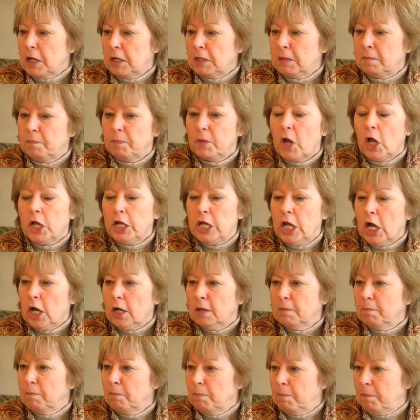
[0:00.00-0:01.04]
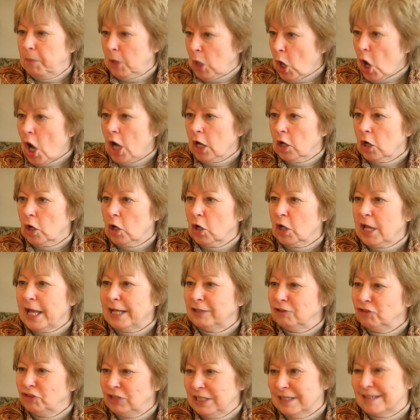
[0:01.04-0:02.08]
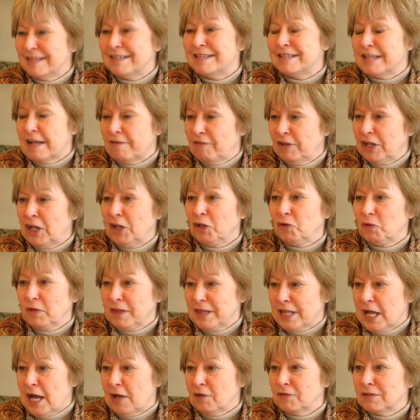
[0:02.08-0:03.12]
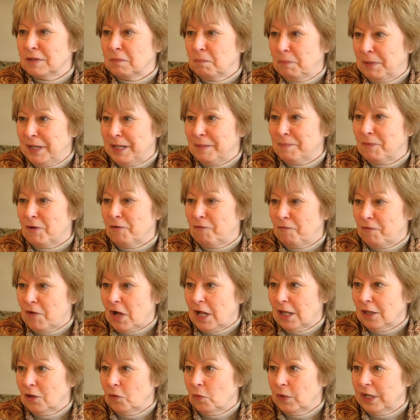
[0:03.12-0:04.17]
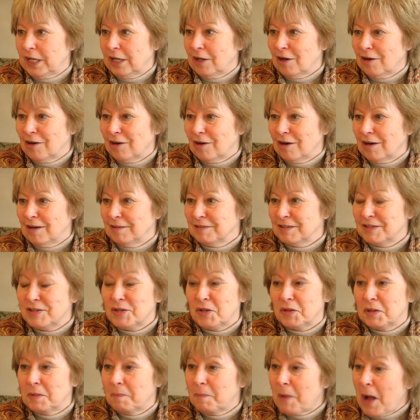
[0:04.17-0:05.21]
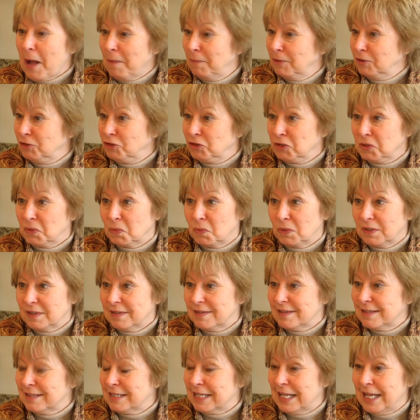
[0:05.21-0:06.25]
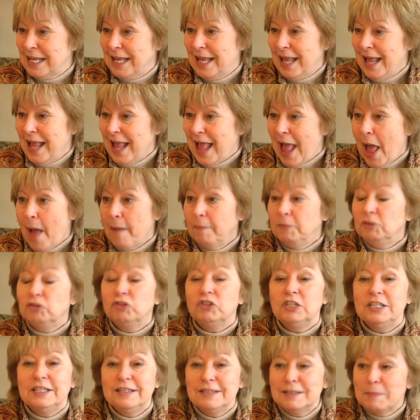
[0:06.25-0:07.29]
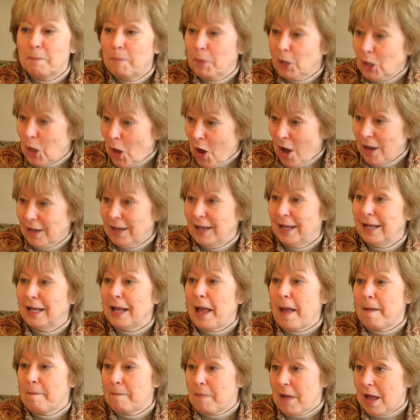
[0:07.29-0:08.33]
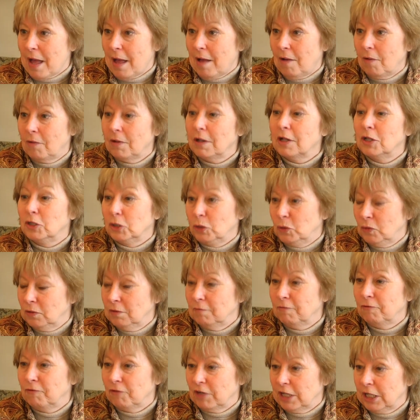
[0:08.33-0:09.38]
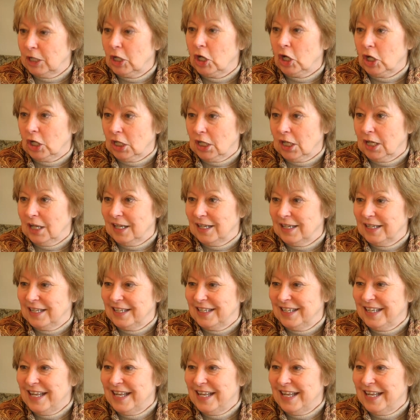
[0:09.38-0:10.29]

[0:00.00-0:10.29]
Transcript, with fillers: um, a young blogger, and she has seven hundred thousand people following her. So wow. the publisher was. What's she blogging about? She's blogging about gluten-free cooking.